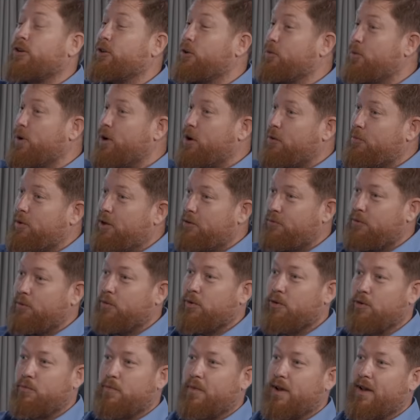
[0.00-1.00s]
on the way up here from
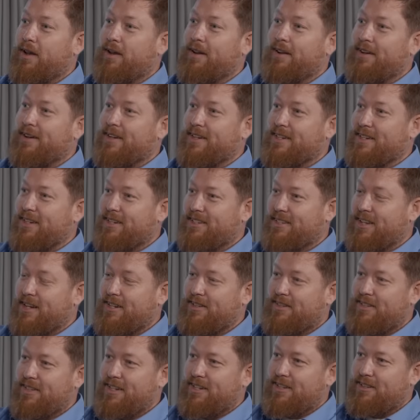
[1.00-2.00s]
Copenhagen, I
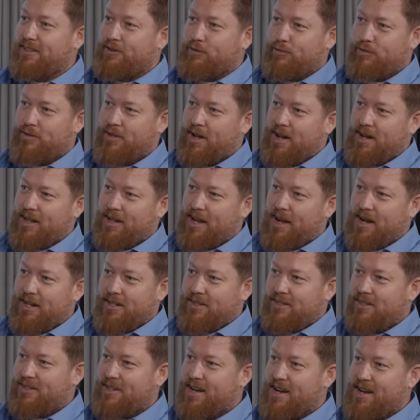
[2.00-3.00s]
start seeing those Star
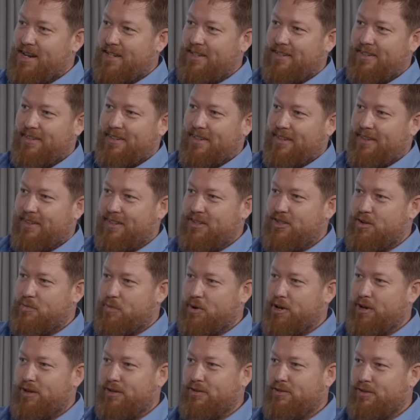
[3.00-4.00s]
Alliance signs are
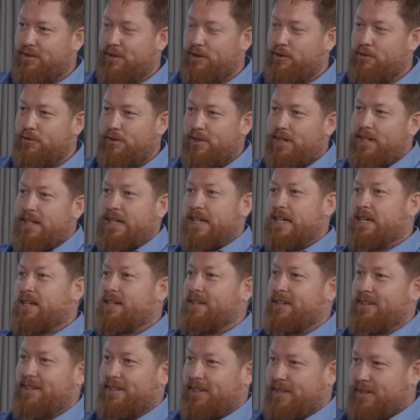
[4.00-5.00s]
disappearing slowly.
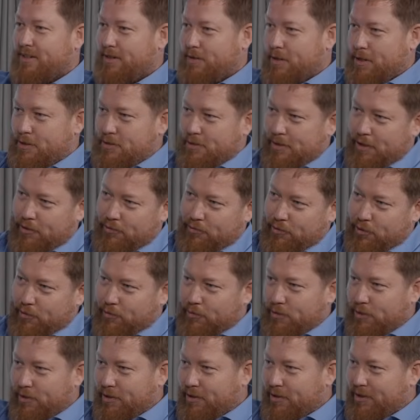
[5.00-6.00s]
It's literally
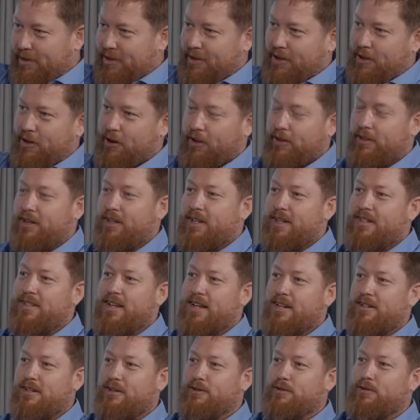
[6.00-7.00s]
from under the
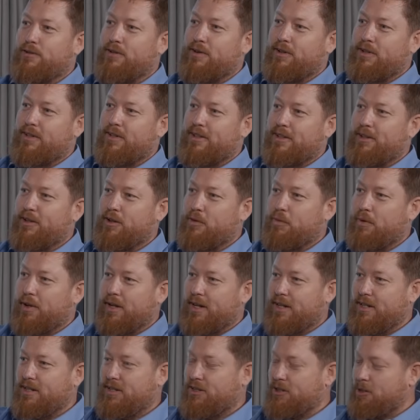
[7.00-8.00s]
SAS logo on the
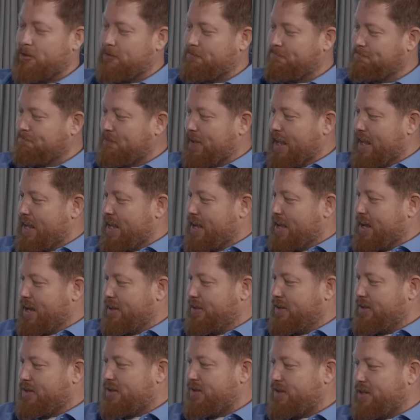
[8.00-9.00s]
plane. So,
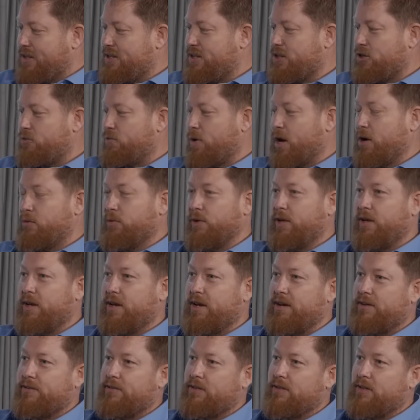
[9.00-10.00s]
and this is why we're
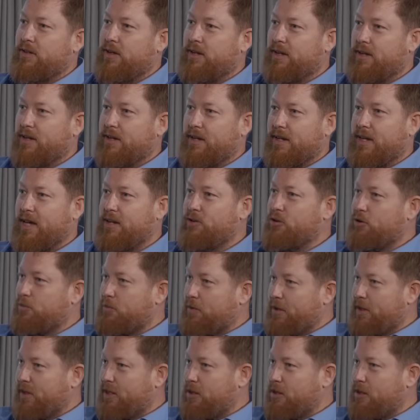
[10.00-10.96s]
here. Can you explain